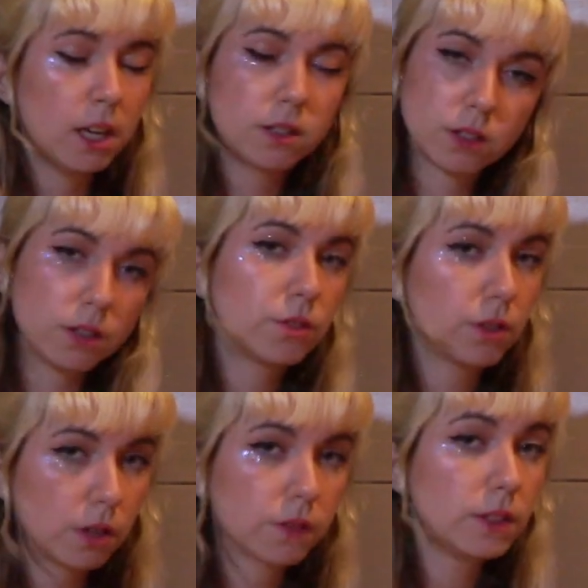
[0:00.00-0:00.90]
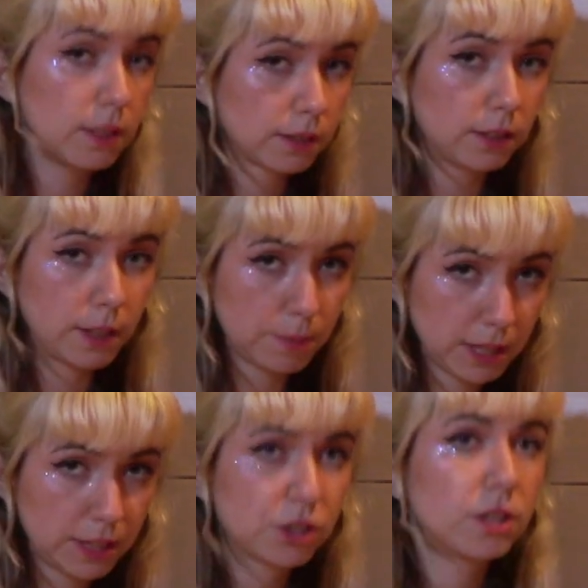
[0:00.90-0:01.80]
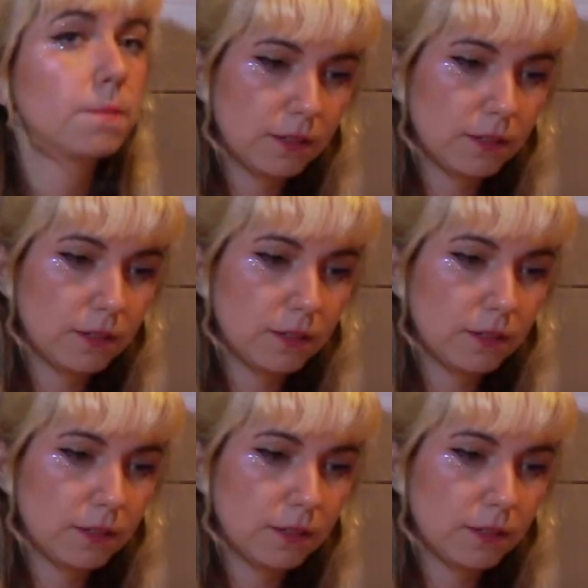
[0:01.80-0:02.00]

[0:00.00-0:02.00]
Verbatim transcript: so soon after Disco Demolition?"